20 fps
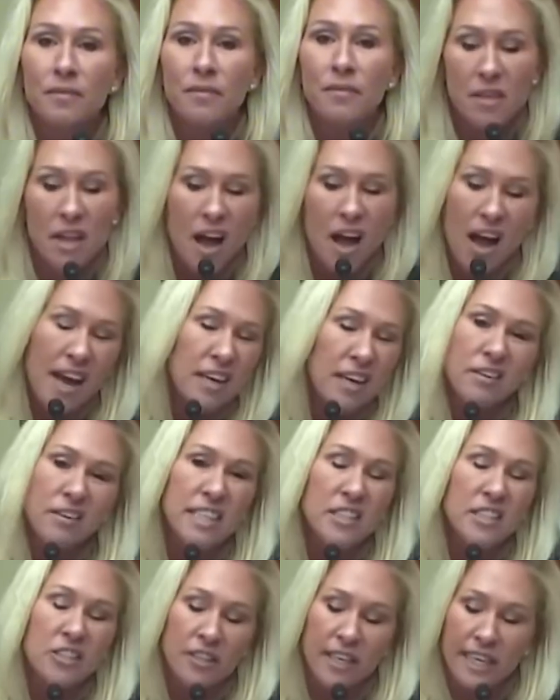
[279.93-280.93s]
No, I don't
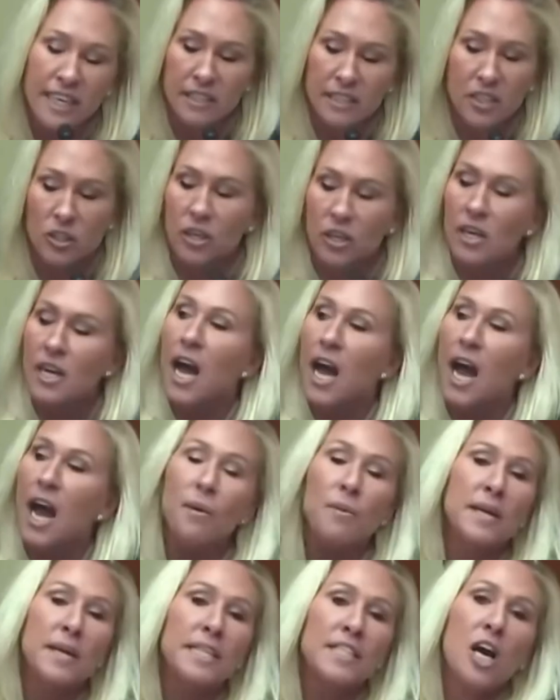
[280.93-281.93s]
need your answer. I
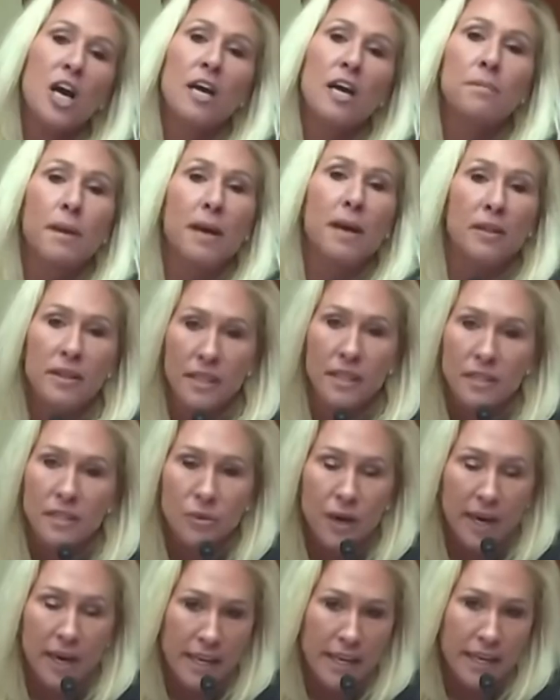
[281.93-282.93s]
want to talk about this
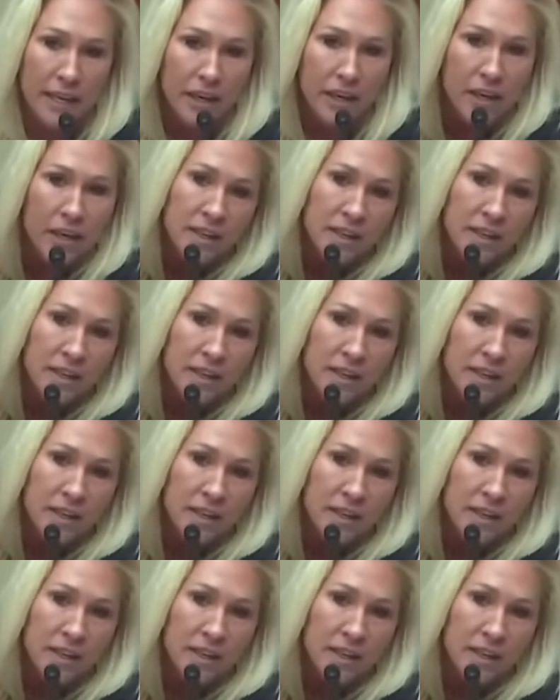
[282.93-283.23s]
right here.